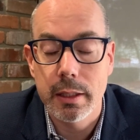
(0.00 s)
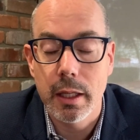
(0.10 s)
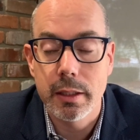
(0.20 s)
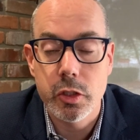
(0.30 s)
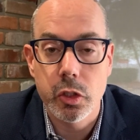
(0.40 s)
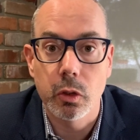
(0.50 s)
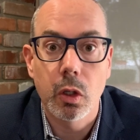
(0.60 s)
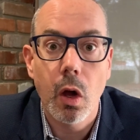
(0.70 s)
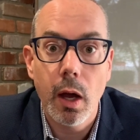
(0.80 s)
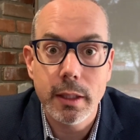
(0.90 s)
additional
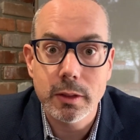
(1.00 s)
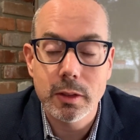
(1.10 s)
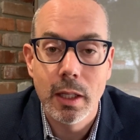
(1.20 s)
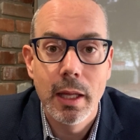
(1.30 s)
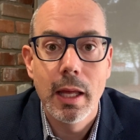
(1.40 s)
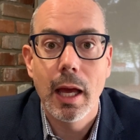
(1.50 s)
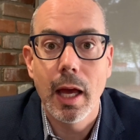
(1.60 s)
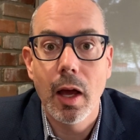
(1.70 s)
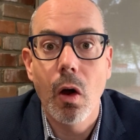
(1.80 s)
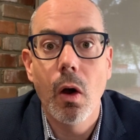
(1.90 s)
costs
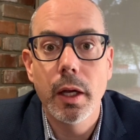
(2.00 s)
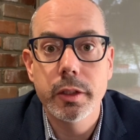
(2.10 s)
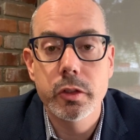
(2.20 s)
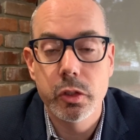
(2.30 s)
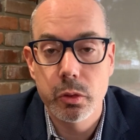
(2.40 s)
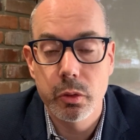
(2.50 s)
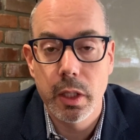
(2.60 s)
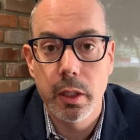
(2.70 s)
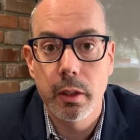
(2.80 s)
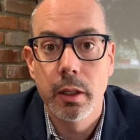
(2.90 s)
onto
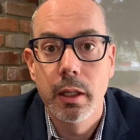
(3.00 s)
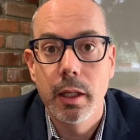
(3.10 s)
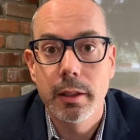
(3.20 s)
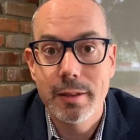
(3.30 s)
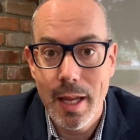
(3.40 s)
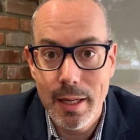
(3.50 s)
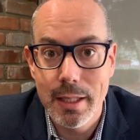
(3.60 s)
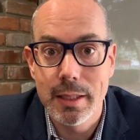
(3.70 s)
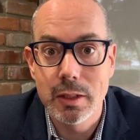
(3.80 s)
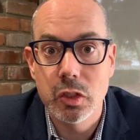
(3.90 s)
their
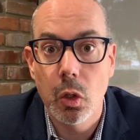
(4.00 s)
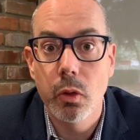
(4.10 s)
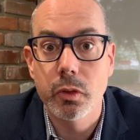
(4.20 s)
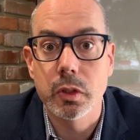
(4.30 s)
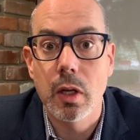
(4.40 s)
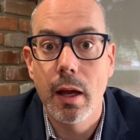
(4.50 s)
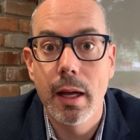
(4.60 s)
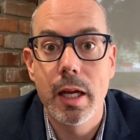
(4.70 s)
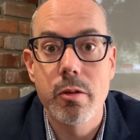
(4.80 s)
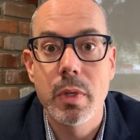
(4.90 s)
tenants over
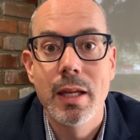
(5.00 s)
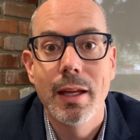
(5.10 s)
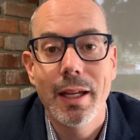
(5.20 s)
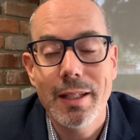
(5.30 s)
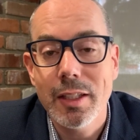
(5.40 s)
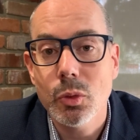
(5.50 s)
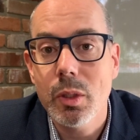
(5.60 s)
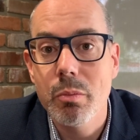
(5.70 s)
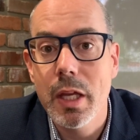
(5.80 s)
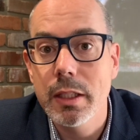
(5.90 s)
time. And that's
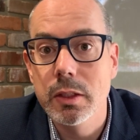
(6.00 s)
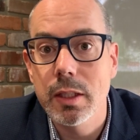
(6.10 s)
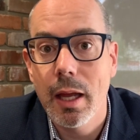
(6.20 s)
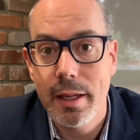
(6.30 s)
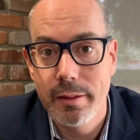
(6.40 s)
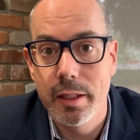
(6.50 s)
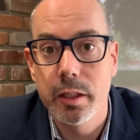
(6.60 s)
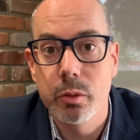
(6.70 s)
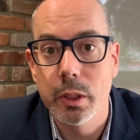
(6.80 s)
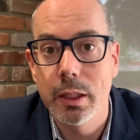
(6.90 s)
what makes, I
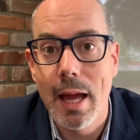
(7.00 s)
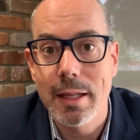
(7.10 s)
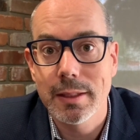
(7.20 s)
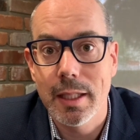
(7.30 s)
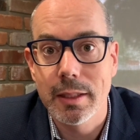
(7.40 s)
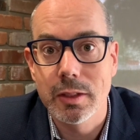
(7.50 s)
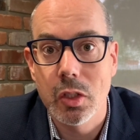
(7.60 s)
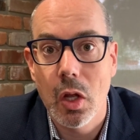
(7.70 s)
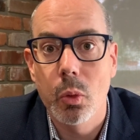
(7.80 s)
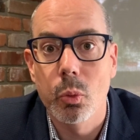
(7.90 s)
think, real assets
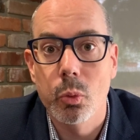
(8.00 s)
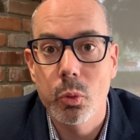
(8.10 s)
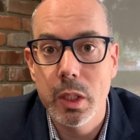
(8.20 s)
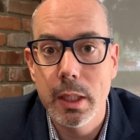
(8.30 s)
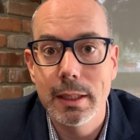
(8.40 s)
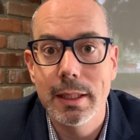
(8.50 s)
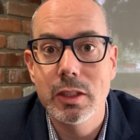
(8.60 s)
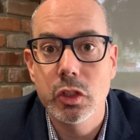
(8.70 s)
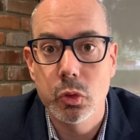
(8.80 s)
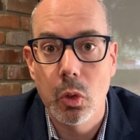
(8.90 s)
a really
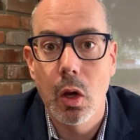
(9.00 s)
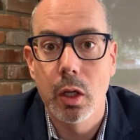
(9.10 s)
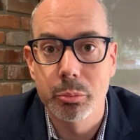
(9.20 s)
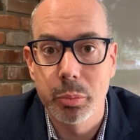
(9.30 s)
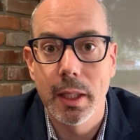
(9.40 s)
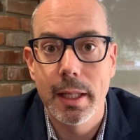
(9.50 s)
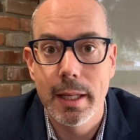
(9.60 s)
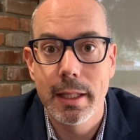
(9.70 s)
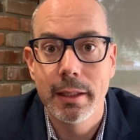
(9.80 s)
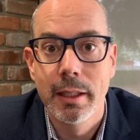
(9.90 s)
strong
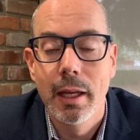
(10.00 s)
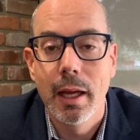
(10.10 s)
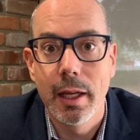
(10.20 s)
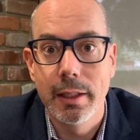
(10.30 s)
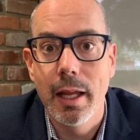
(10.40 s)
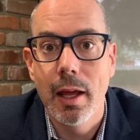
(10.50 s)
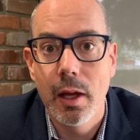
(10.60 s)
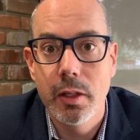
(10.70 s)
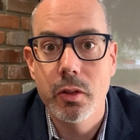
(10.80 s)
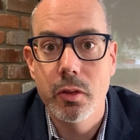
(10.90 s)
play
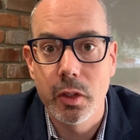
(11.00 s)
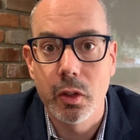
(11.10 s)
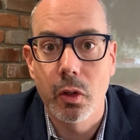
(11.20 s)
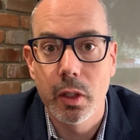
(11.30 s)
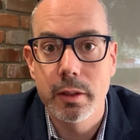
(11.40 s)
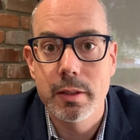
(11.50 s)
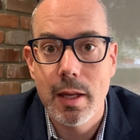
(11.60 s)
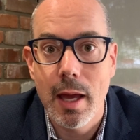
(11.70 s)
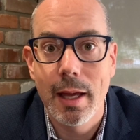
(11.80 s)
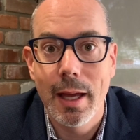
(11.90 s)
under the current
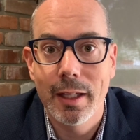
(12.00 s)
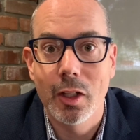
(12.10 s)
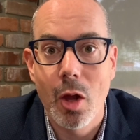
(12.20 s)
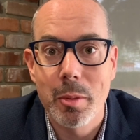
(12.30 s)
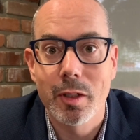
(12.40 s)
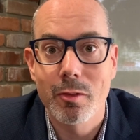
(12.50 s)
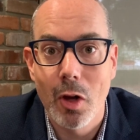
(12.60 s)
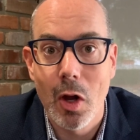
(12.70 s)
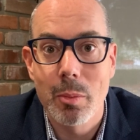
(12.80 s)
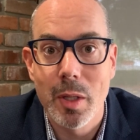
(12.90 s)
economic
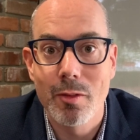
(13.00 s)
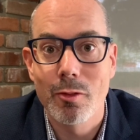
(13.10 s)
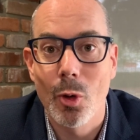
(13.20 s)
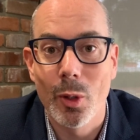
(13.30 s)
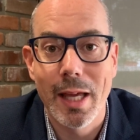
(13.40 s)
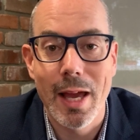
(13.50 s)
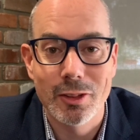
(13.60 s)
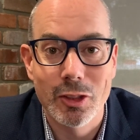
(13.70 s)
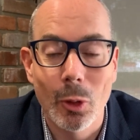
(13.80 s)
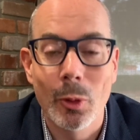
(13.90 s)
environment and
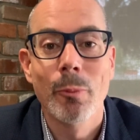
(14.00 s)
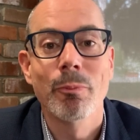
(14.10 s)
forecast. So